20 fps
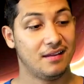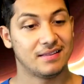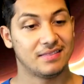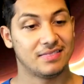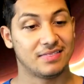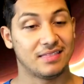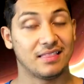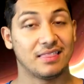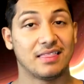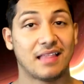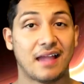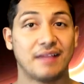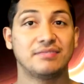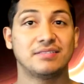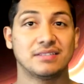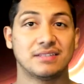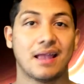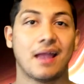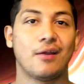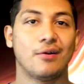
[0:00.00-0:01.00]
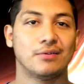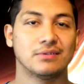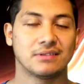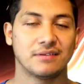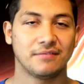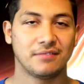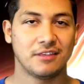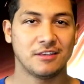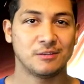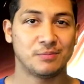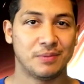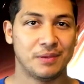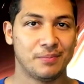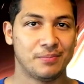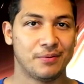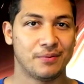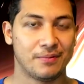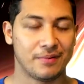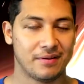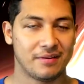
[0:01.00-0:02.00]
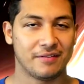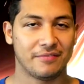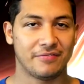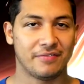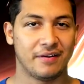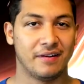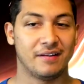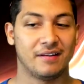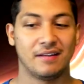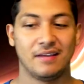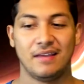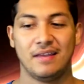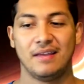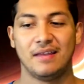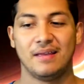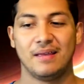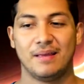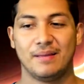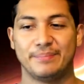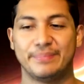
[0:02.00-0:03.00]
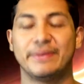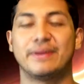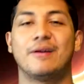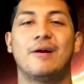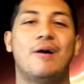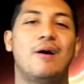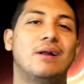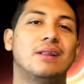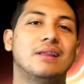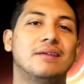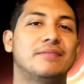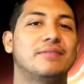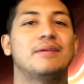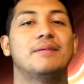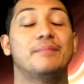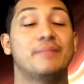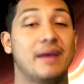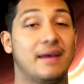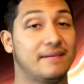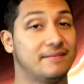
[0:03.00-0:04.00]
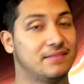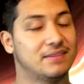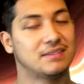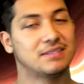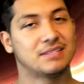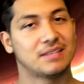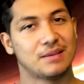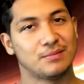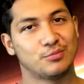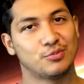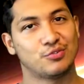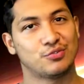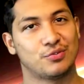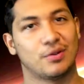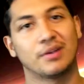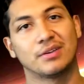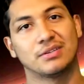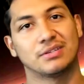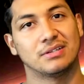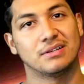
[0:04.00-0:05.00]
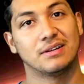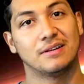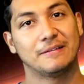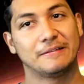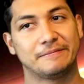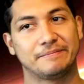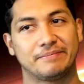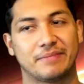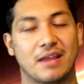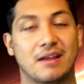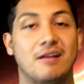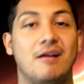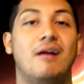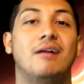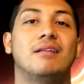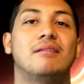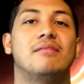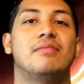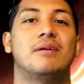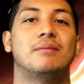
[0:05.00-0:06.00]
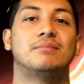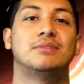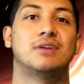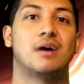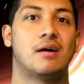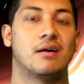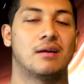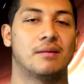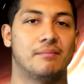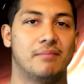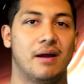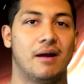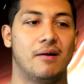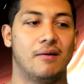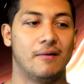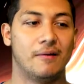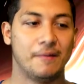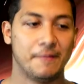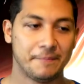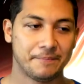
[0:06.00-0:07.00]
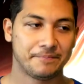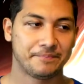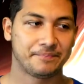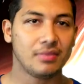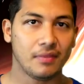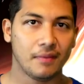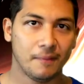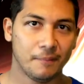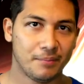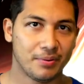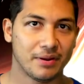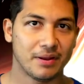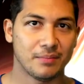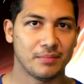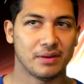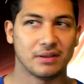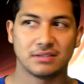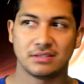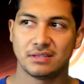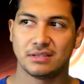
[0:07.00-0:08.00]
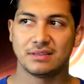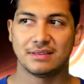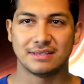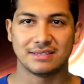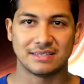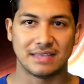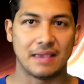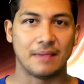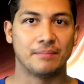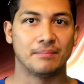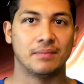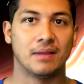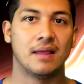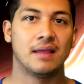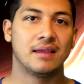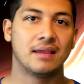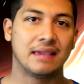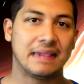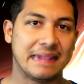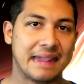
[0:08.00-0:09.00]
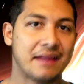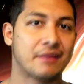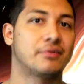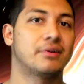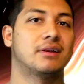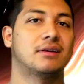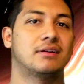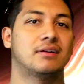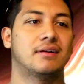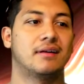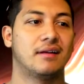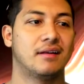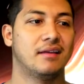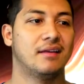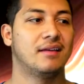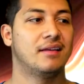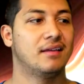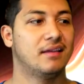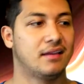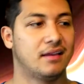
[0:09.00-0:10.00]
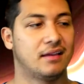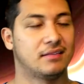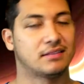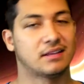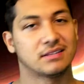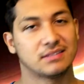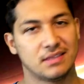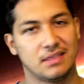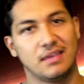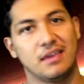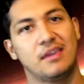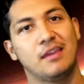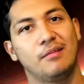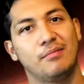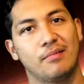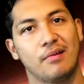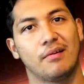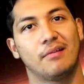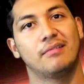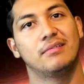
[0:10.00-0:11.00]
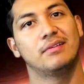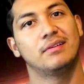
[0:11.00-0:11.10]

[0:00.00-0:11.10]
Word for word: the lifestyles of these people were different, but all of them have the same structure, and all of them talk about pretty much the same character, and that's the hero.